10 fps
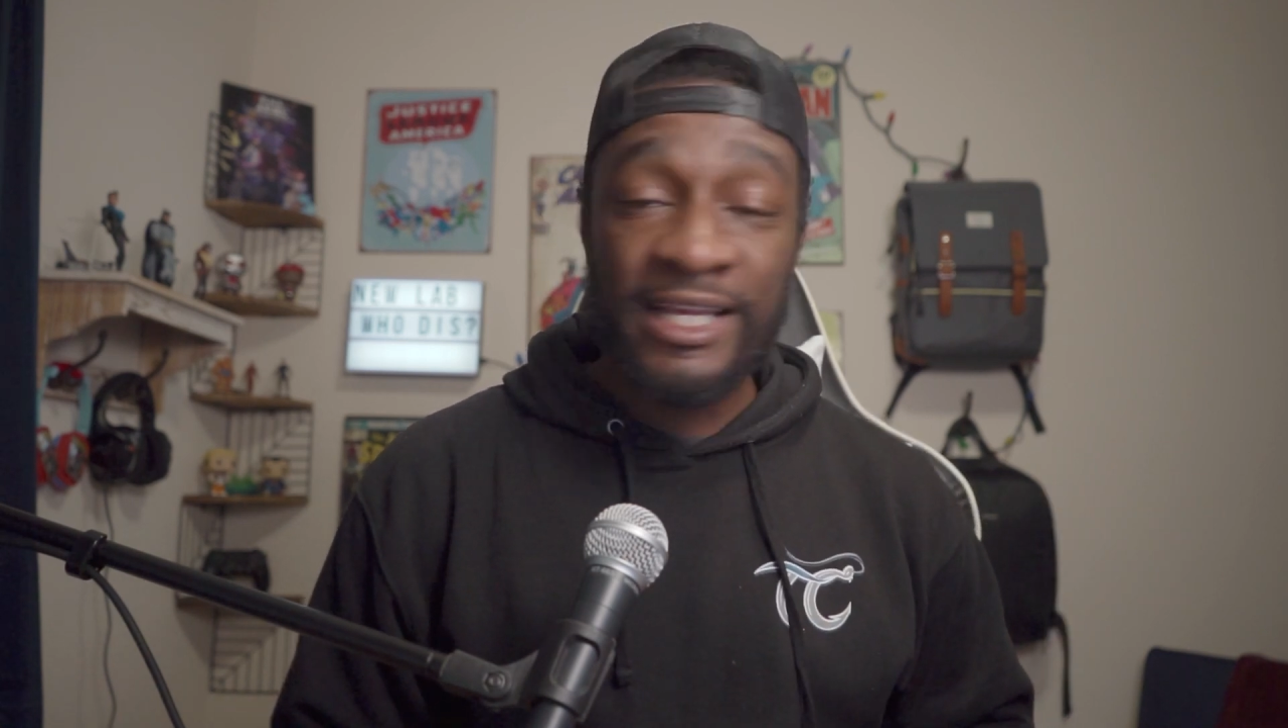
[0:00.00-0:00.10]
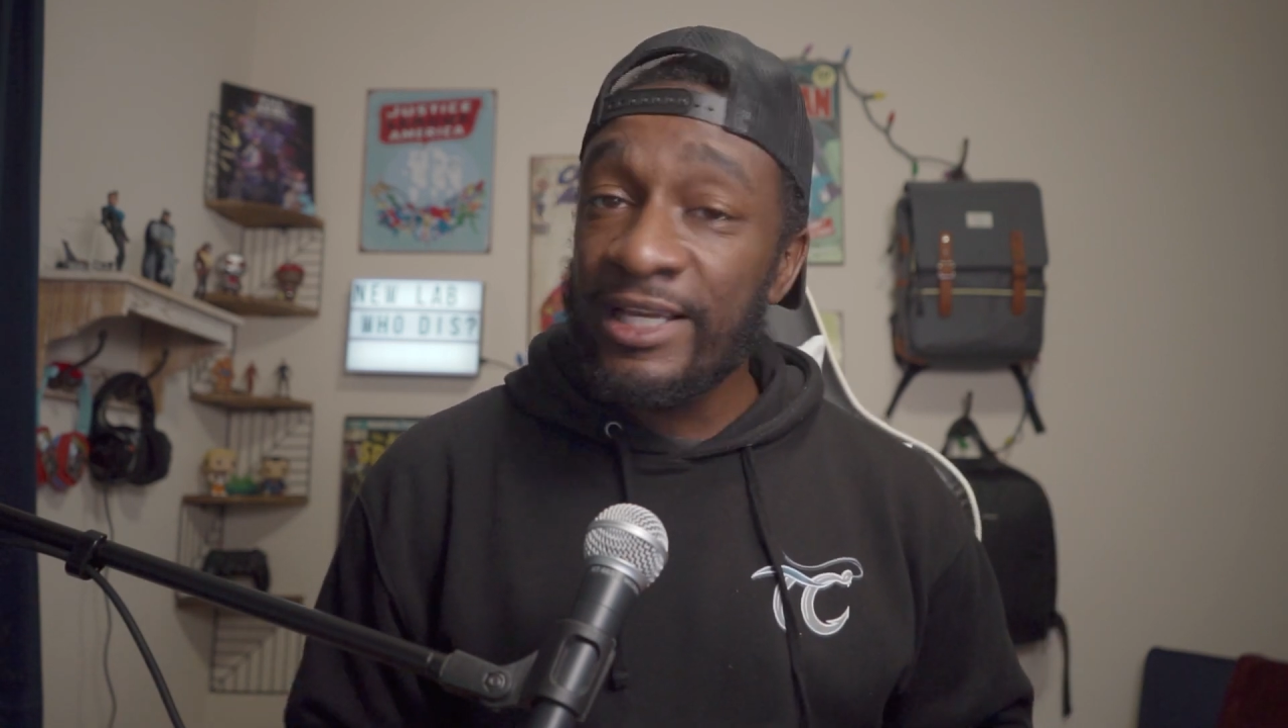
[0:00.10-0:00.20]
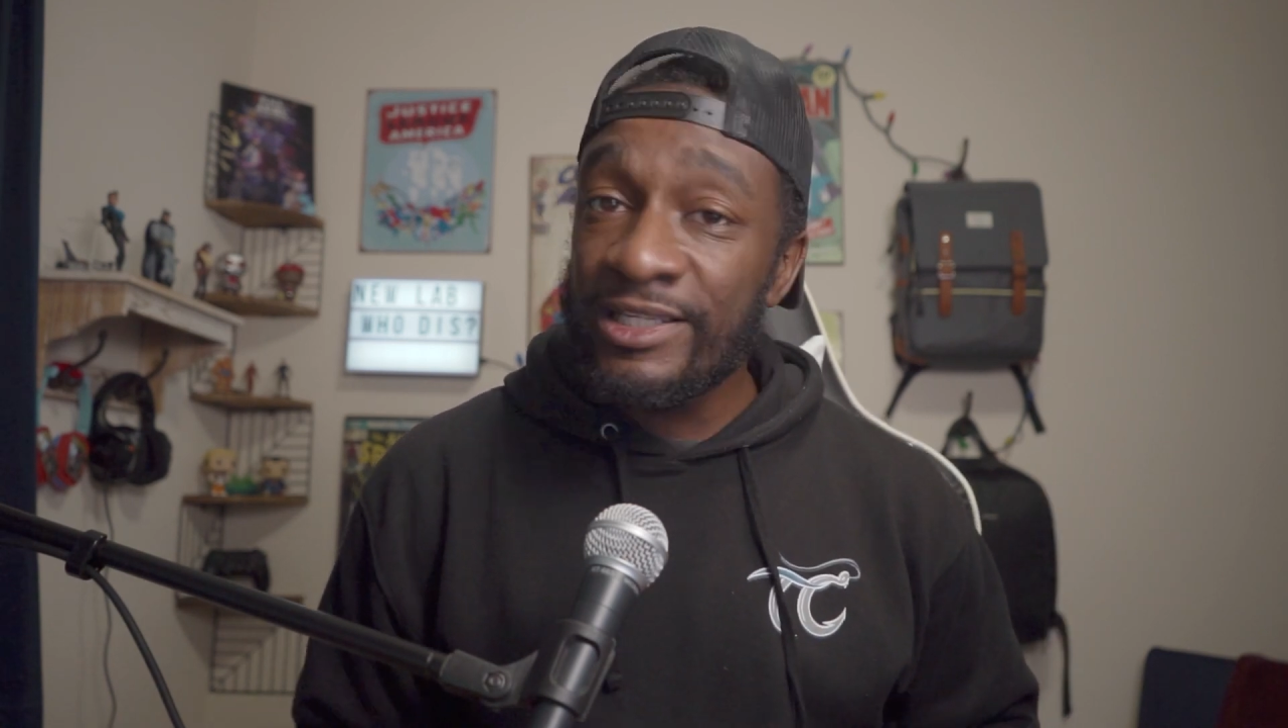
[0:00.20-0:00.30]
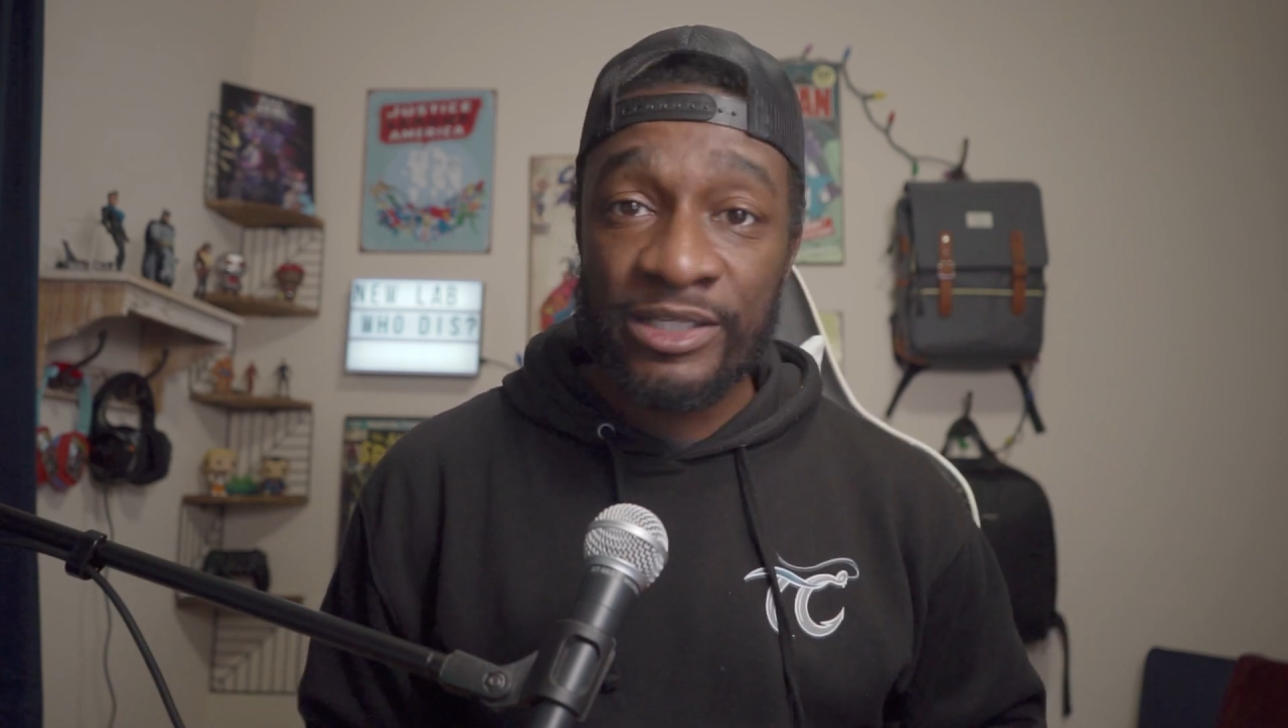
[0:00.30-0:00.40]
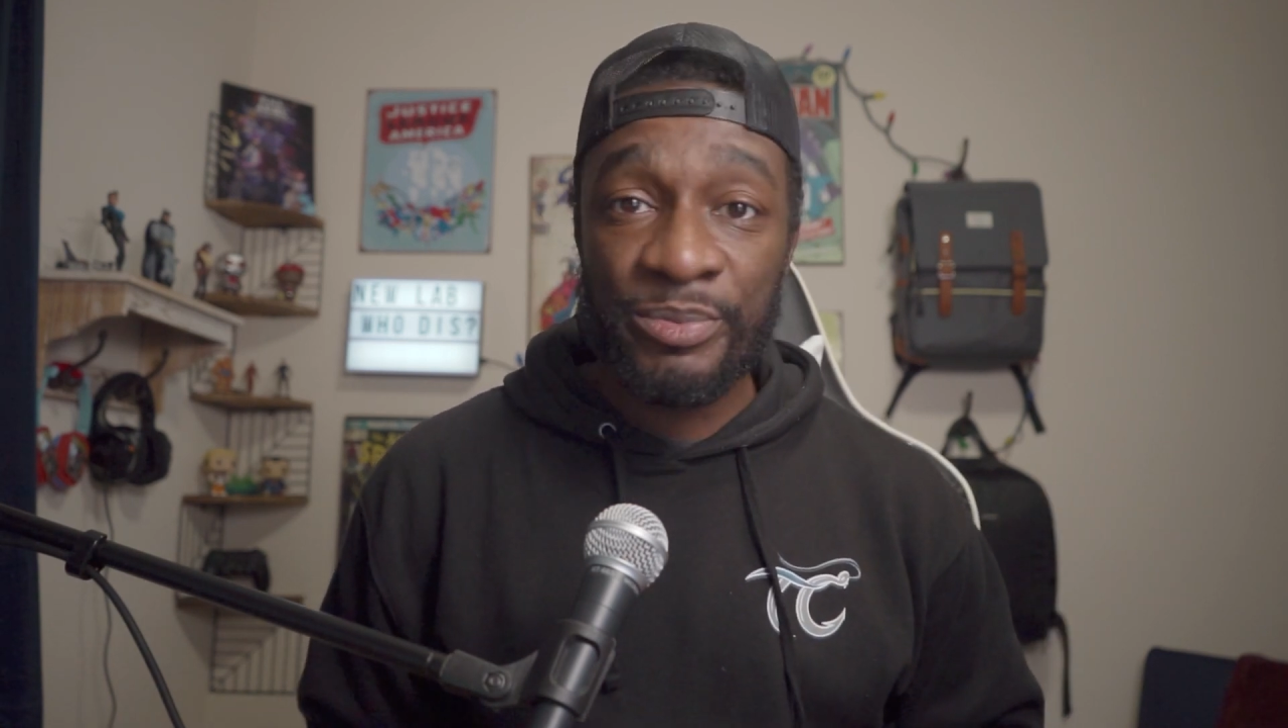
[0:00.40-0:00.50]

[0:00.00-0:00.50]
easy